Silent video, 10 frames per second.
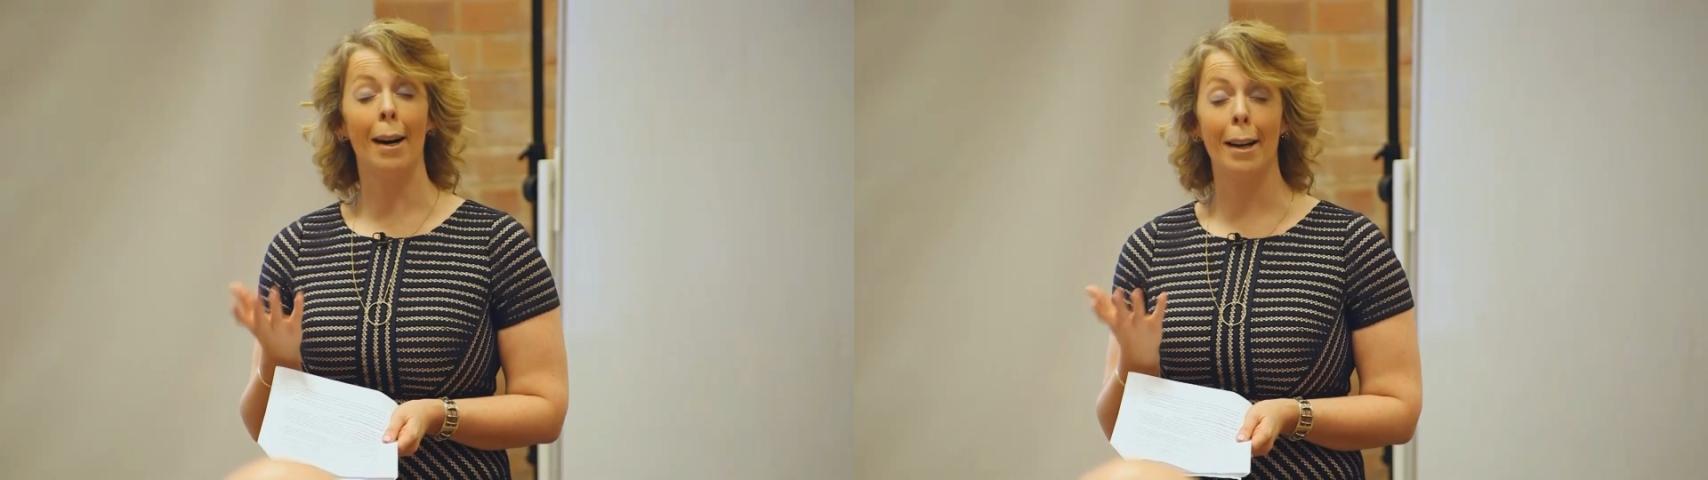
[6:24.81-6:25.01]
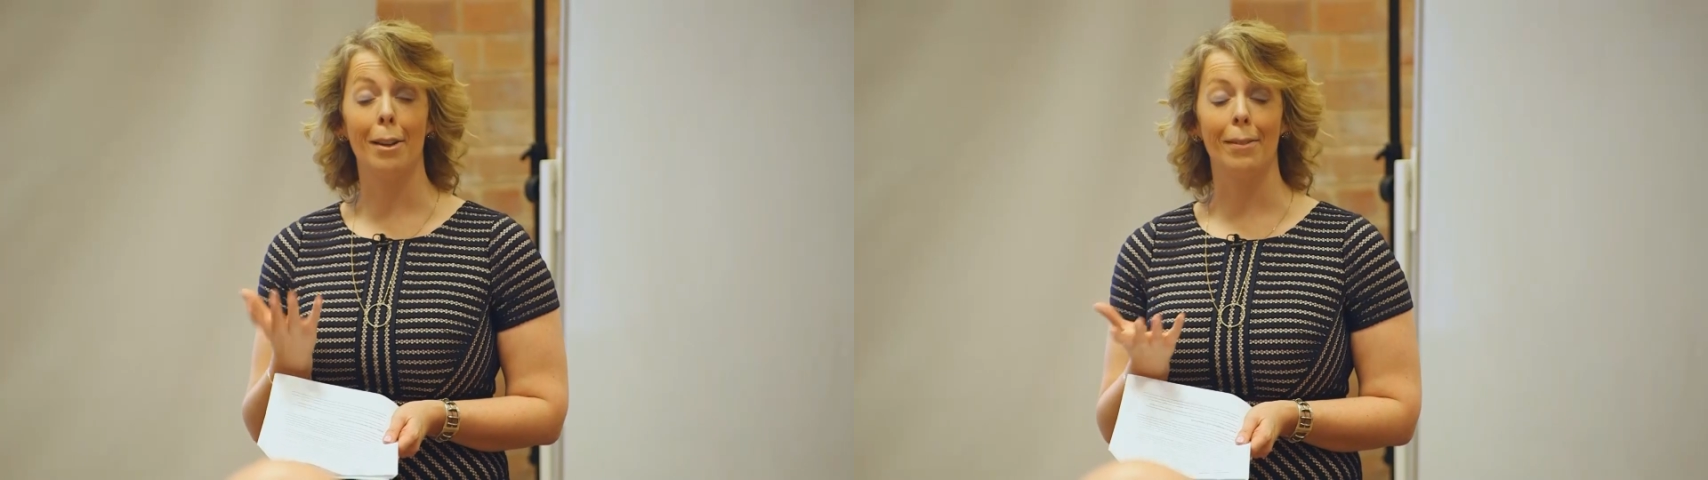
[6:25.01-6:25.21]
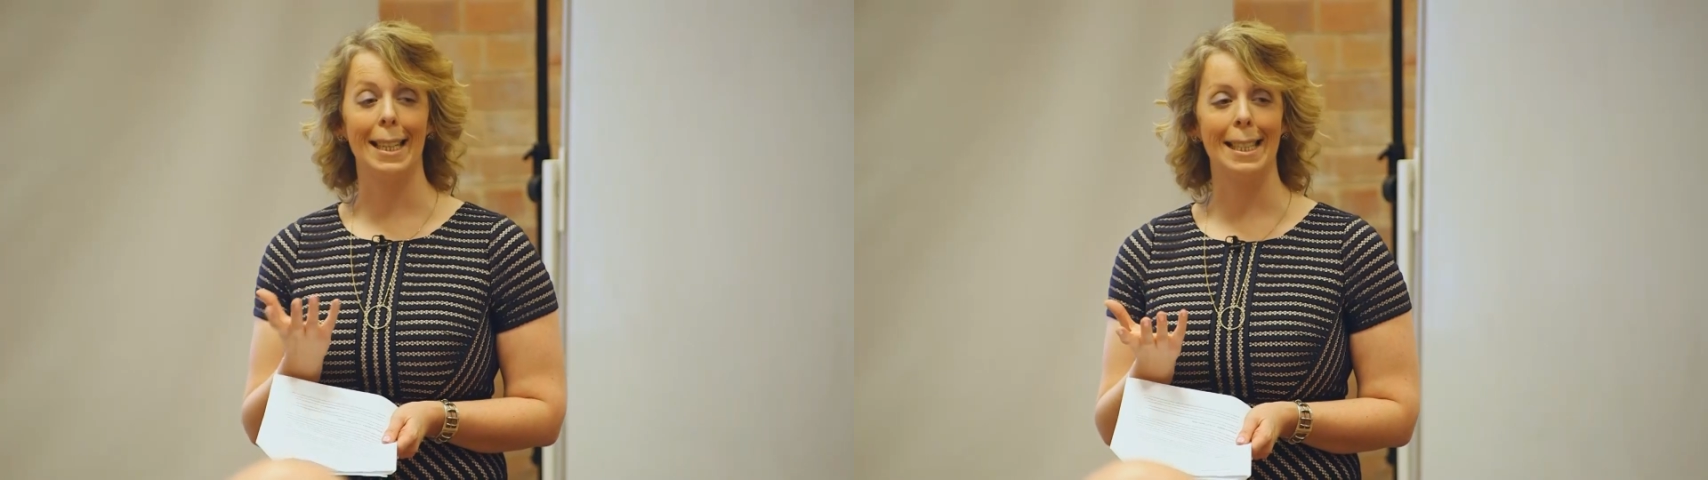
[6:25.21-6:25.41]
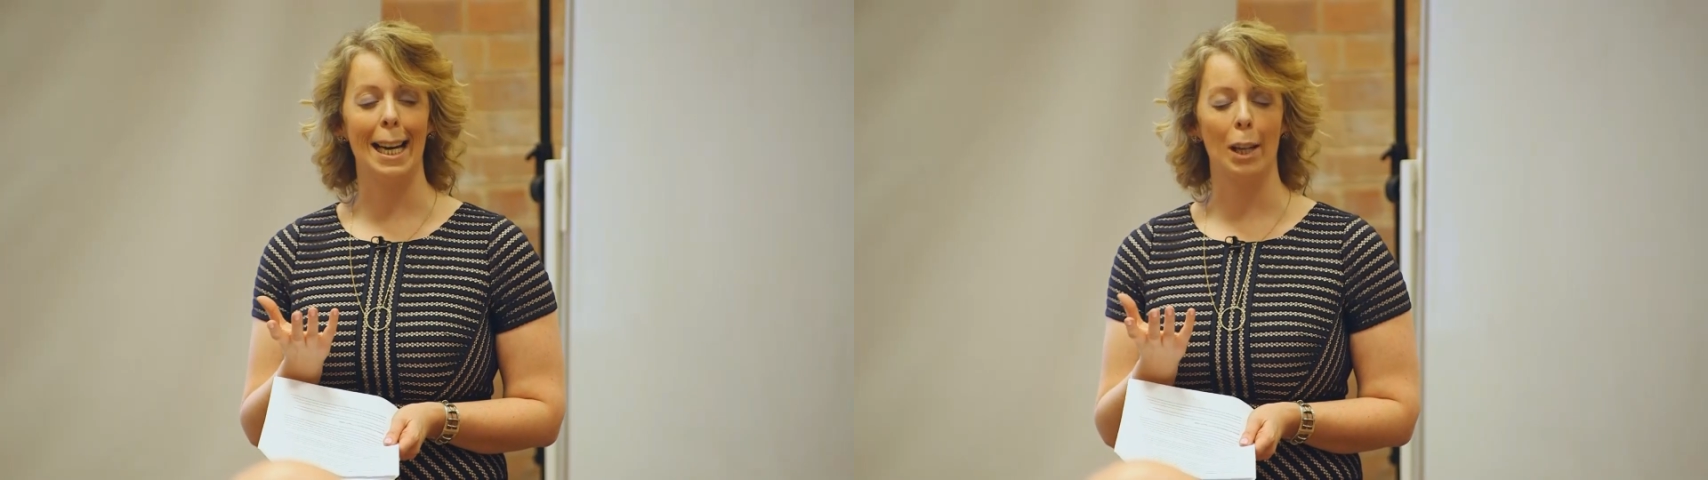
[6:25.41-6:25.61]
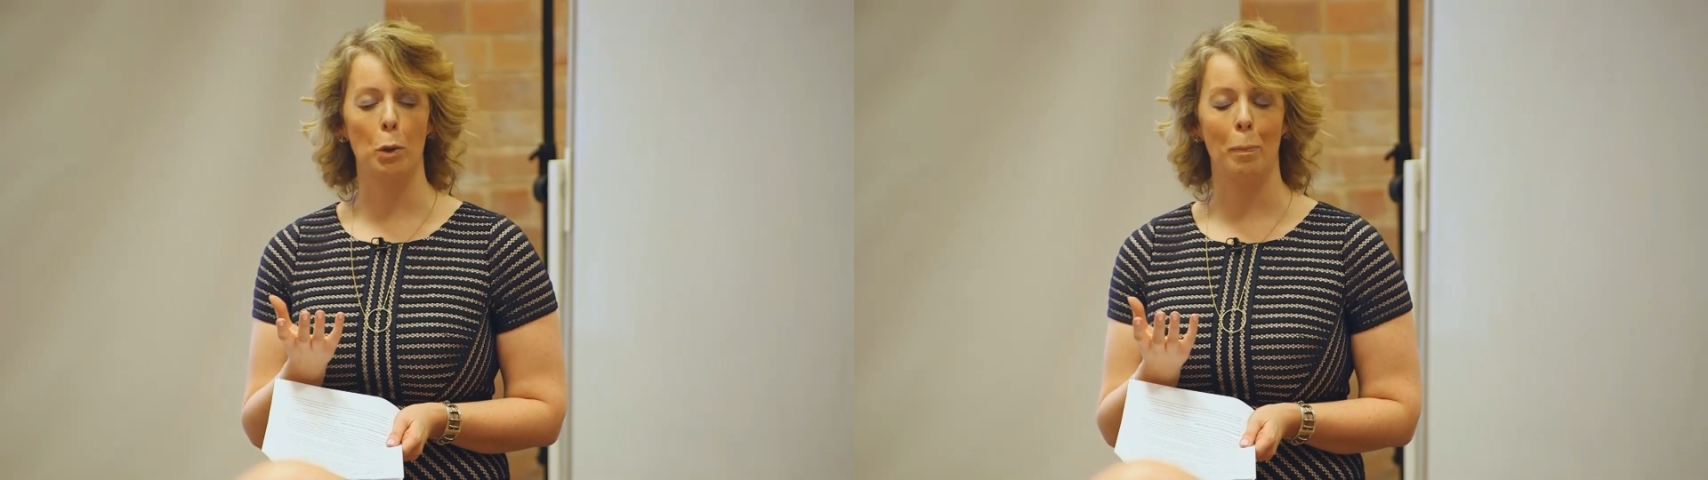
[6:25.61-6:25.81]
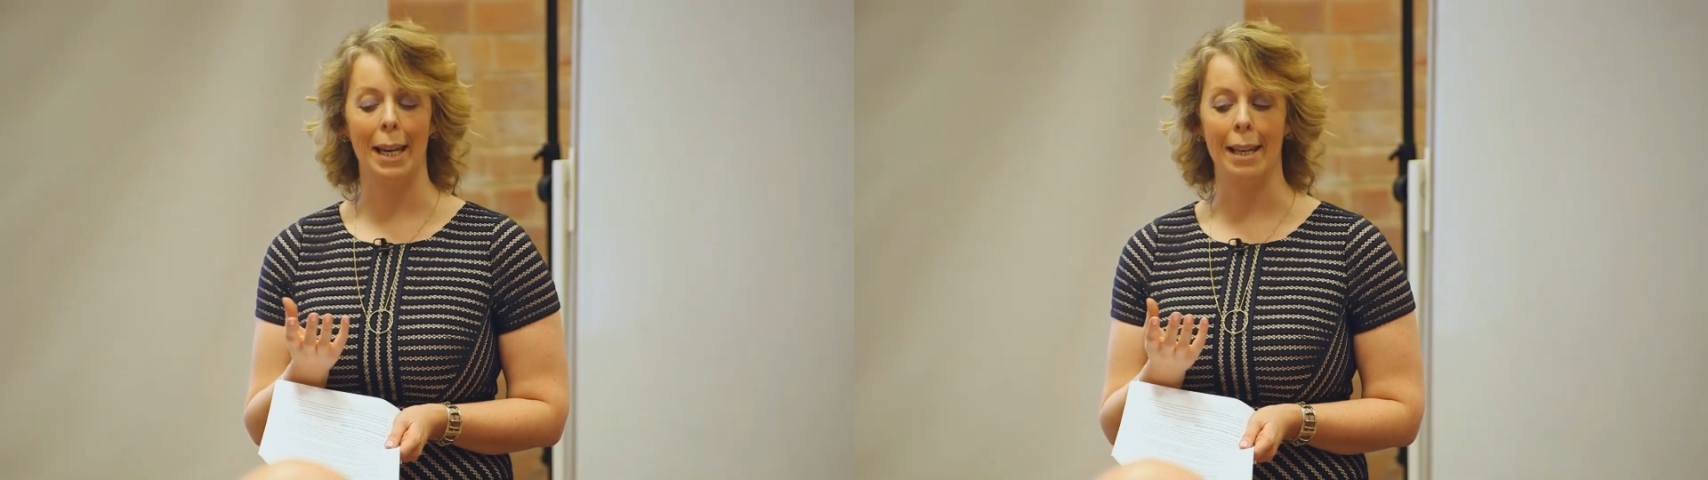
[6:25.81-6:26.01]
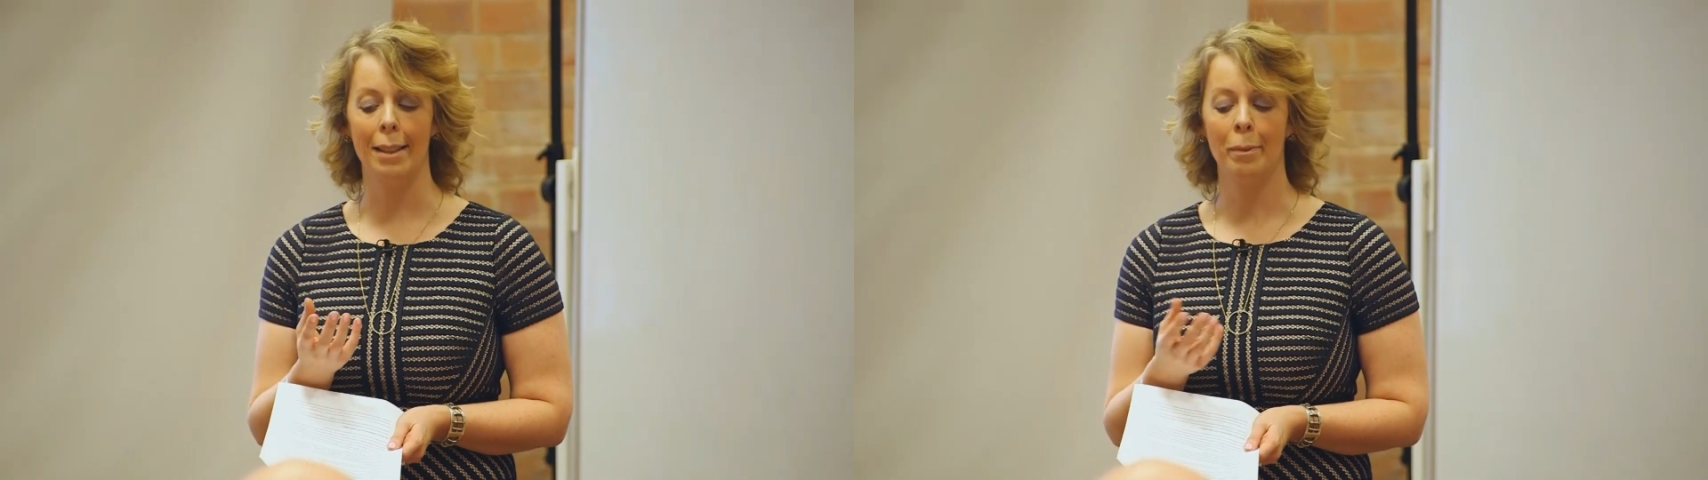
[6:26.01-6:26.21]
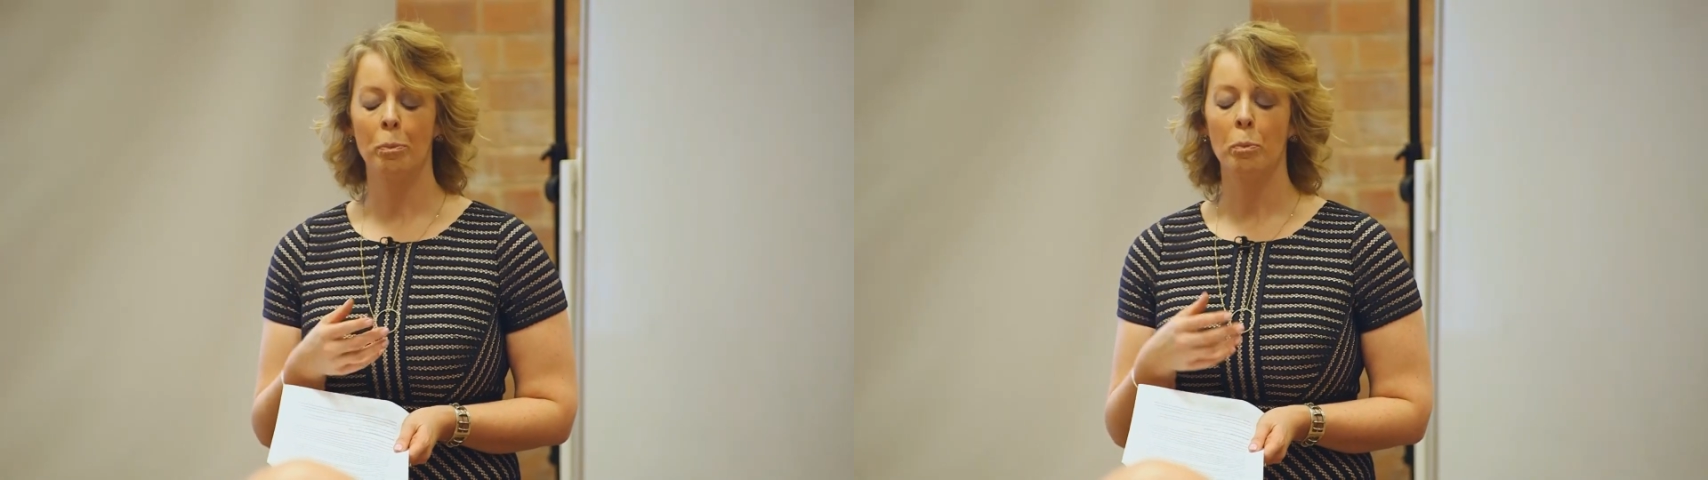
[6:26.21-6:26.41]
higher rate taxpayer.